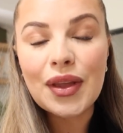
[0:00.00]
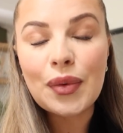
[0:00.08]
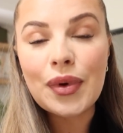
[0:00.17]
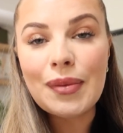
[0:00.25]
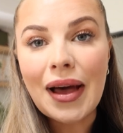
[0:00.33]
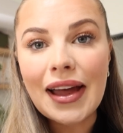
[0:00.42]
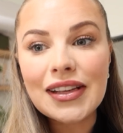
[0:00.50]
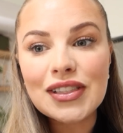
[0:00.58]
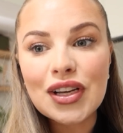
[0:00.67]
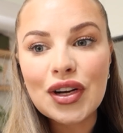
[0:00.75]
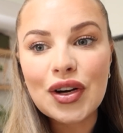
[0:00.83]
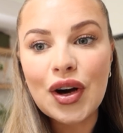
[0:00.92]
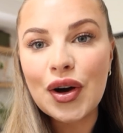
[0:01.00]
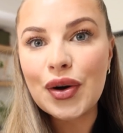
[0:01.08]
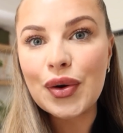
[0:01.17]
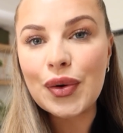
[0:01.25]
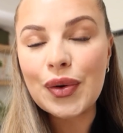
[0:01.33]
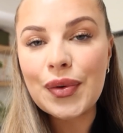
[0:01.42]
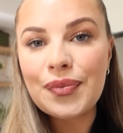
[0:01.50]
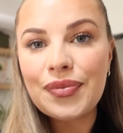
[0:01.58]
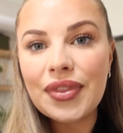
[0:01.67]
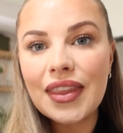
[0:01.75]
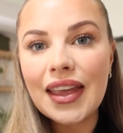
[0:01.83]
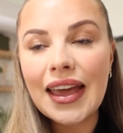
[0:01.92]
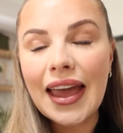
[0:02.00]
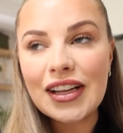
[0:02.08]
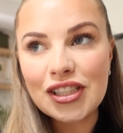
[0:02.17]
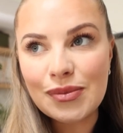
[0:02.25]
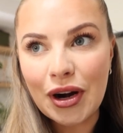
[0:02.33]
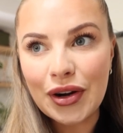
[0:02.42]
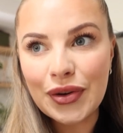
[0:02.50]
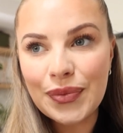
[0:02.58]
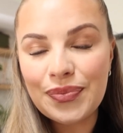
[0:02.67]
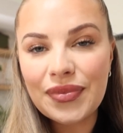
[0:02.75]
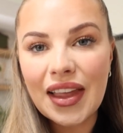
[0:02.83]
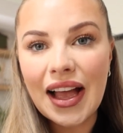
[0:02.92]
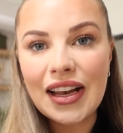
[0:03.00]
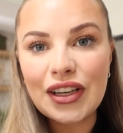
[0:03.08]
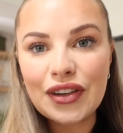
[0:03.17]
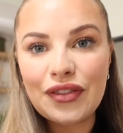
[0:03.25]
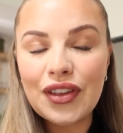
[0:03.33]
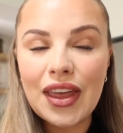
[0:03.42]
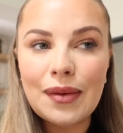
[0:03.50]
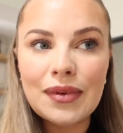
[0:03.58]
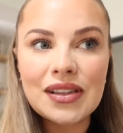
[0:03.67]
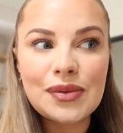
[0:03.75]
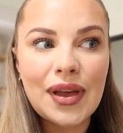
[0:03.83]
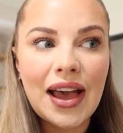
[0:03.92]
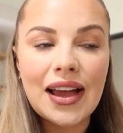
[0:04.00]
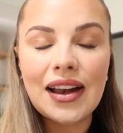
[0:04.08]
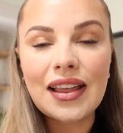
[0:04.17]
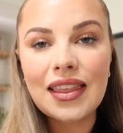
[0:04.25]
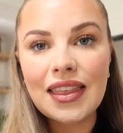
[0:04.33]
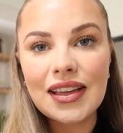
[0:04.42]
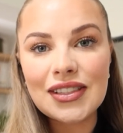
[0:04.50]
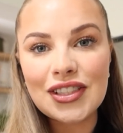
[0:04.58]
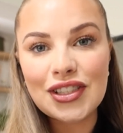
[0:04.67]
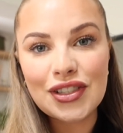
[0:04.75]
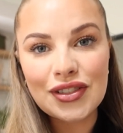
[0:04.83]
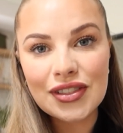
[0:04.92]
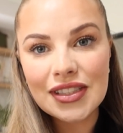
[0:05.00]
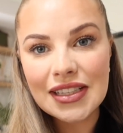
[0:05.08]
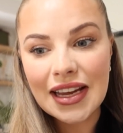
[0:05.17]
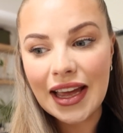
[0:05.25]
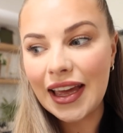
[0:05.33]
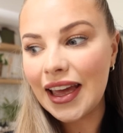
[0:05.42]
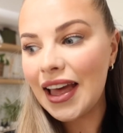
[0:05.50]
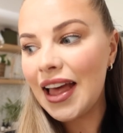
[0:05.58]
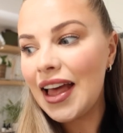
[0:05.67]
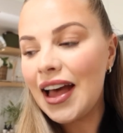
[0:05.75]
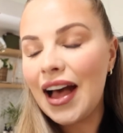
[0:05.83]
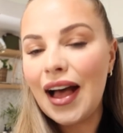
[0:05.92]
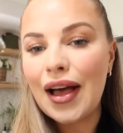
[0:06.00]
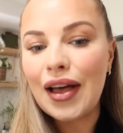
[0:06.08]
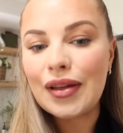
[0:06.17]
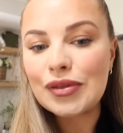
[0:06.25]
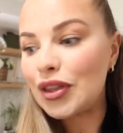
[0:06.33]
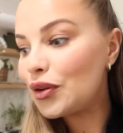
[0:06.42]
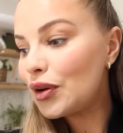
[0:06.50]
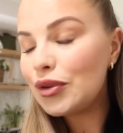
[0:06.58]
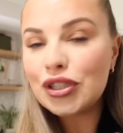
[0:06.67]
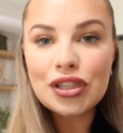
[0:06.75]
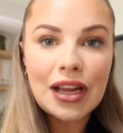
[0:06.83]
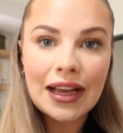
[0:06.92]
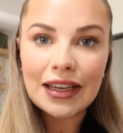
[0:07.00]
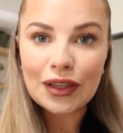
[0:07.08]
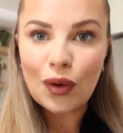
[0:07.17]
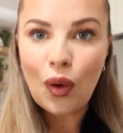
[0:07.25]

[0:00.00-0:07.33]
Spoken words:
we might go again tomorrow and look for them because we had other things to do today. So I thought I would do like a little